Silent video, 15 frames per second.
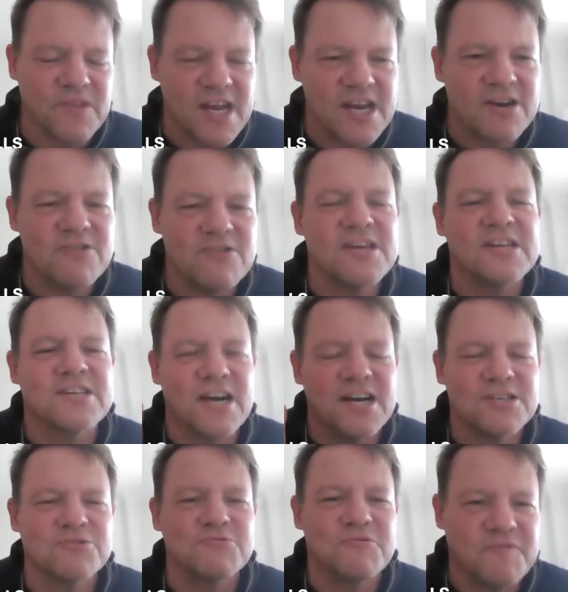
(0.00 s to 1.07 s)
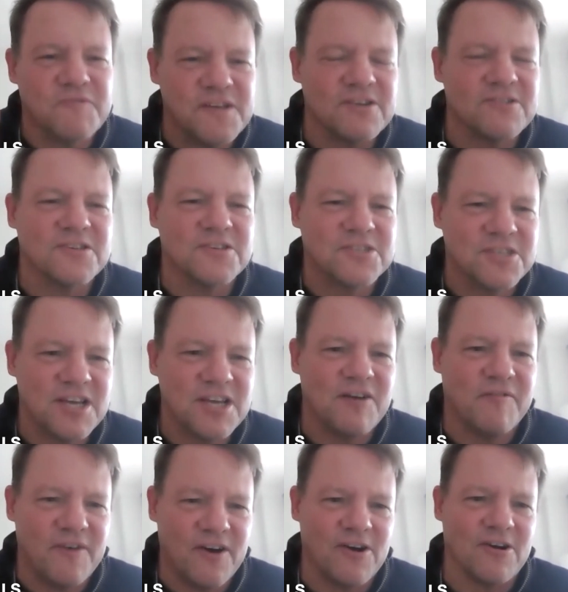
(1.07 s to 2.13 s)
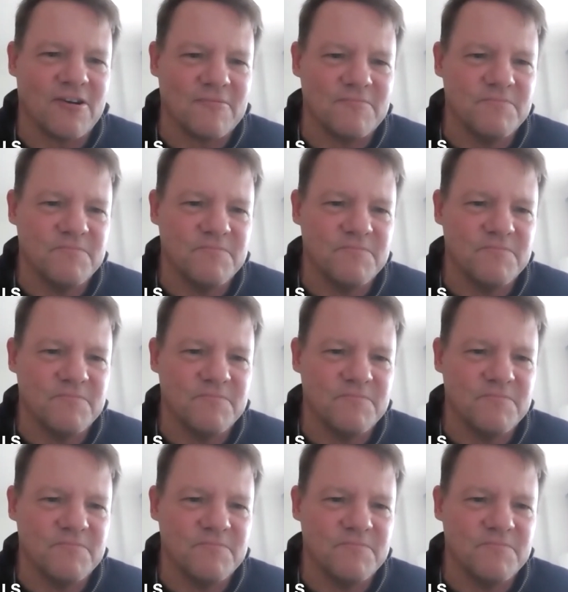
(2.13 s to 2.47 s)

Later, he does reveal the self-harm.